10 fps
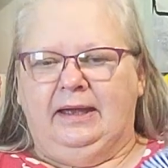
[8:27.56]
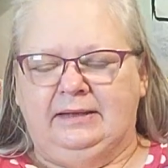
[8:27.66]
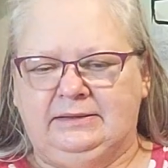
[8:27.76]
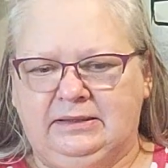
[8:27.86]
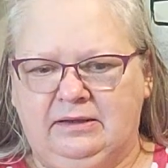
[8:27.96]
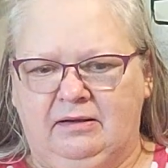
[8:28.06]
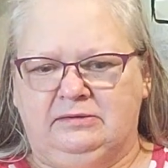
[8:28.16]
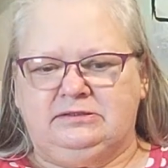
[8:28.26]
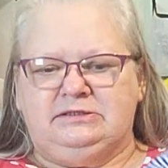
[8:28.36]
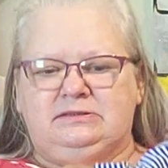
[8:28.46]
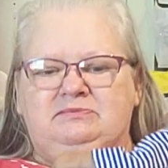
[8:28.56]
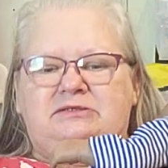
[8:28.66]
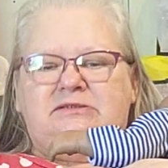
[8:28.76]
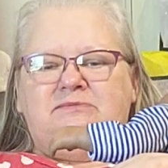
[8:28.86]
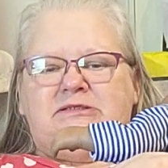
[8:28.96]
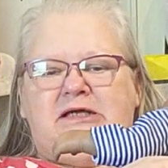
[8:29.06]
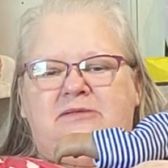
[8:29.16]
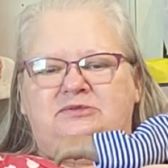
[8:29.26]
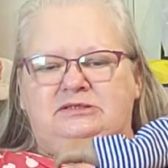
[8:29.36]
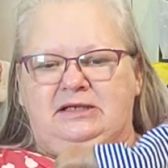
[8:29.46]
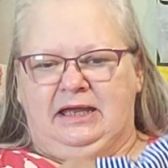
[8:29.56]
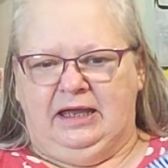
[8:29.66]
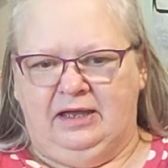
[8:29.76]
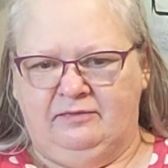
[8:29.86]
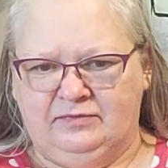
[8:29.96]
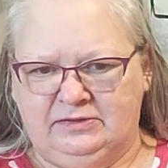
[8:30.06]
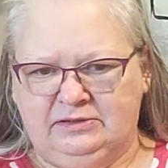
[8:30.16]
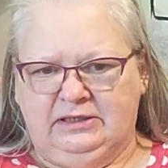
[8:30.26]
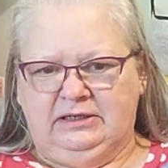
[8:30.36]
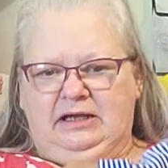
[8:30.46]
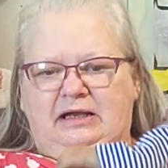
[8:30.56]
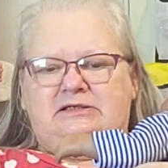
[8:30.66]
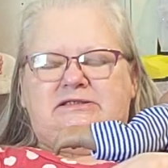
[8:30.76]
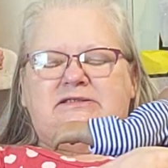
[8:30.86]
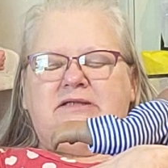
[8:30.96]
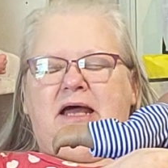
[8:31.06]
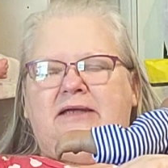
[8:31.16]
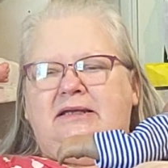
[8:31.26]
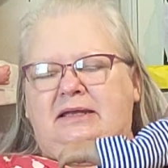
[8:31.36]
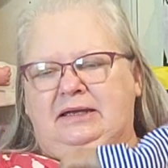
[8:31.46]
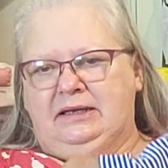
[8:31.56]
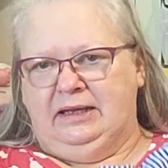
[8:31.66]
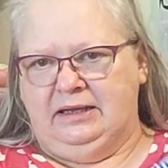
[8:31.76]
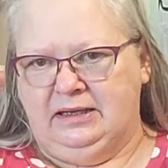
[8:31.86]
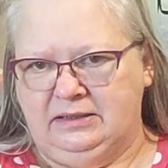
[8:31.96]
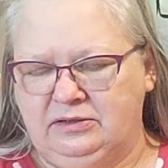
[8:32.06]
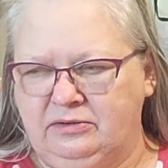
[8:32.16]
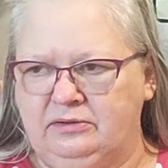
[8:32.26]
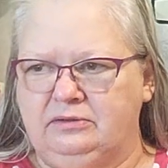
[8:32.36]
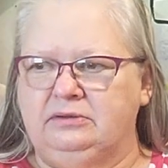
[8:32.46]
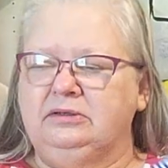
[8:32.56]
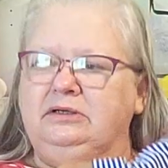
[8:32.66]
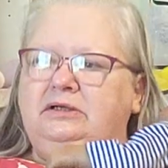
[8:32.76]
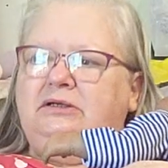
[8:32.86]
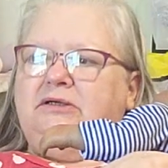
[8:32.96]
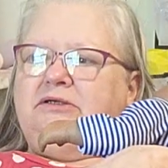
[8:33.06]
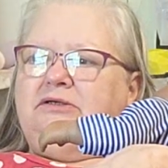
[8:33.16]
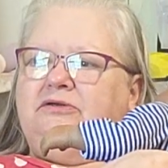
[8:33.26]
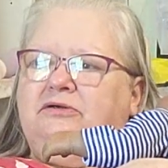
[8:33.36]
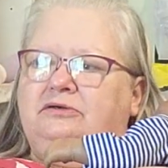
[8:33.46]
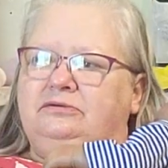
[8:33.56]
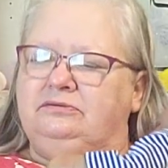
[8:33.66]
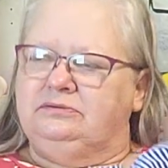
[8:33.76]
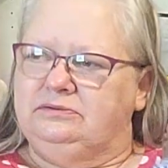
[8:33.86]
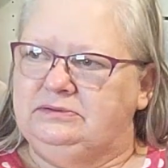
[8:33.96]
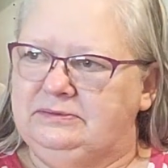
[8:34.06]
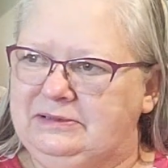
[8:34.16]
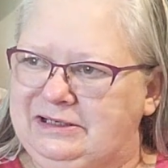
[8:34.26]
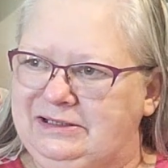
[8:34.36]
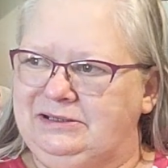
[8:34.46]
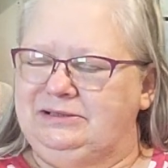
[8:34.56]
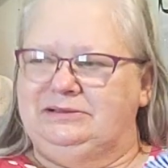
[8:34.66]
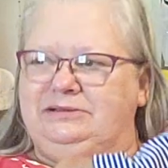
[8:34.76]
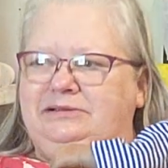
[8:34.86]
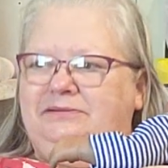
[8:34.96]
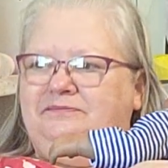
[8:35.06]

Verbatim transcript: And it causes me sometimes to have a, a slight headache or, you know, uh,